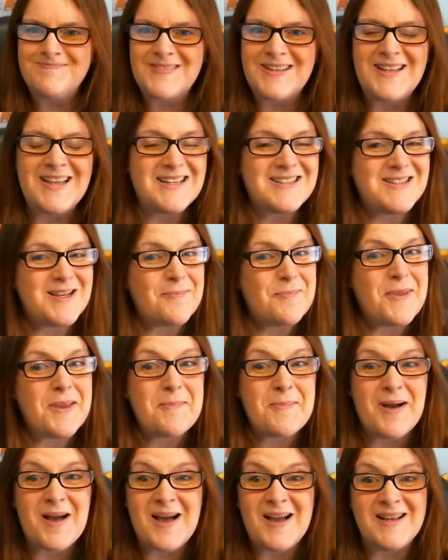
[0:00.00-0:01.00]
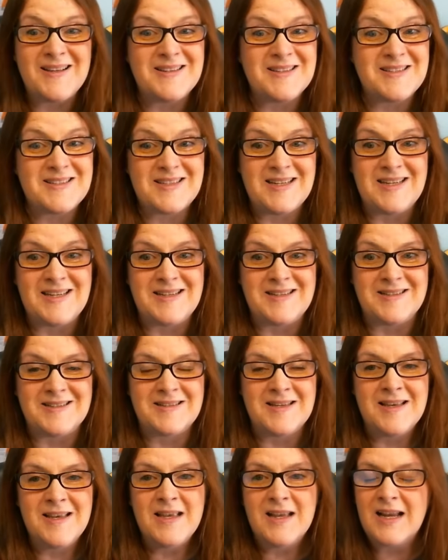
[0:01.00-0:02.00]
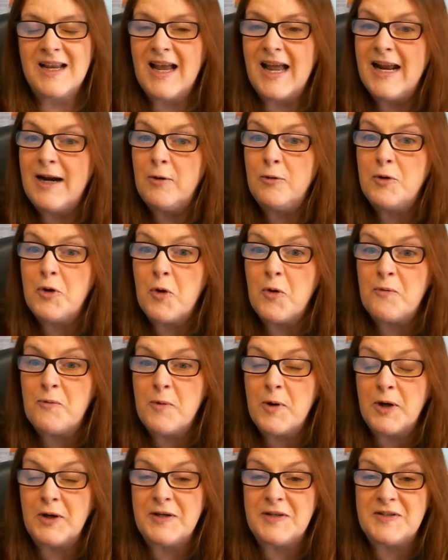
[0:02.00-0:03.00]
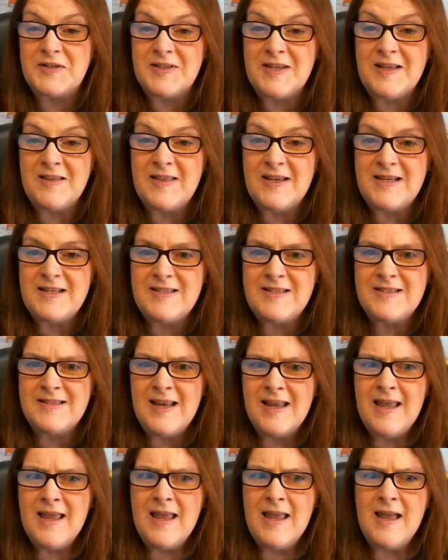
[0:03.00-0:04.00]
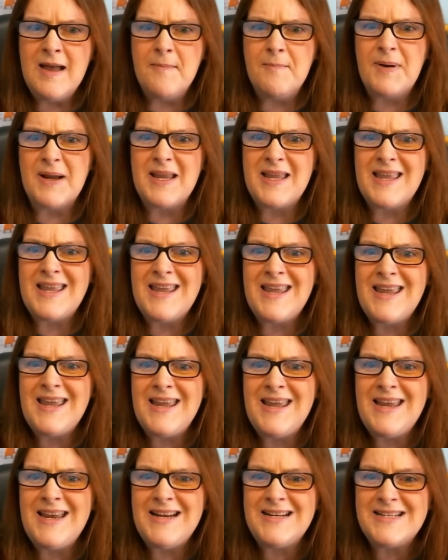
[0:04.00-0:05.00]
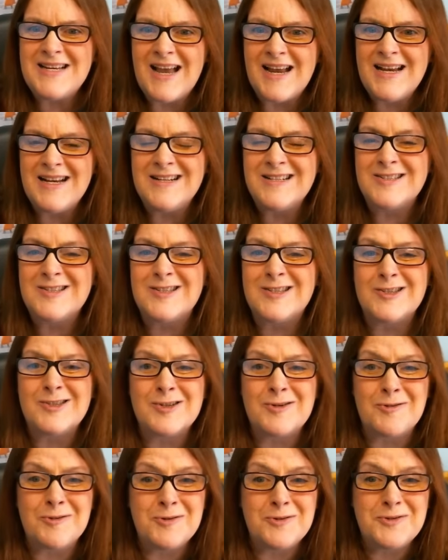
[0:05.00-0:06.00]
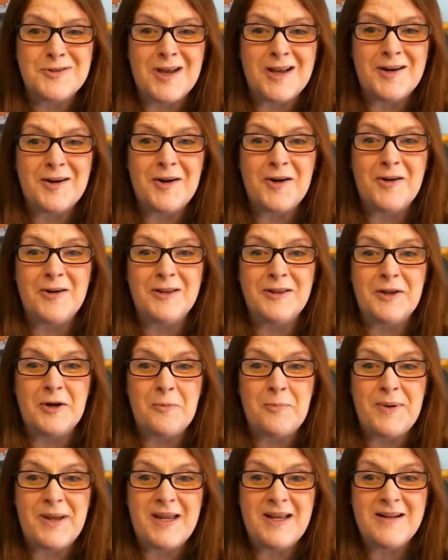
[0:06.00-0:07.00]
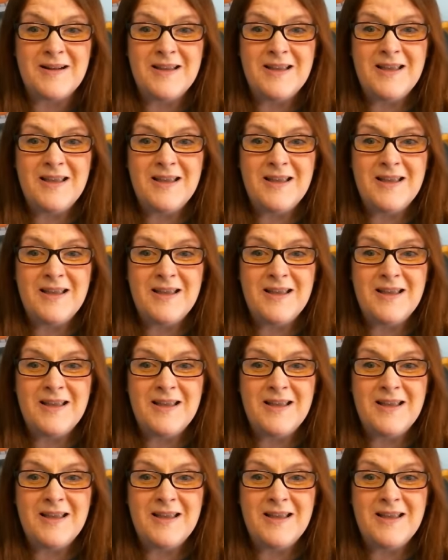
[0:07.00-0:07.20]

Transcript: like something behind the scenes. Okay, I don't know if we're going to see this, but he tightens the screws on her a little bit.